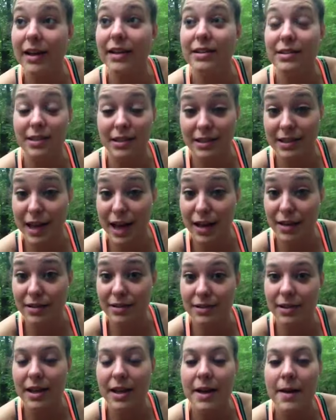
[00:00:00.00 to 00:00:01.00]
uh,
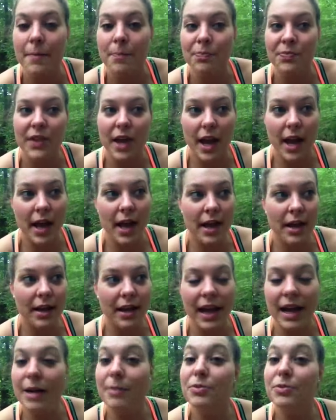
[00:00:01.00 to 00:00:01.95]
success. And again,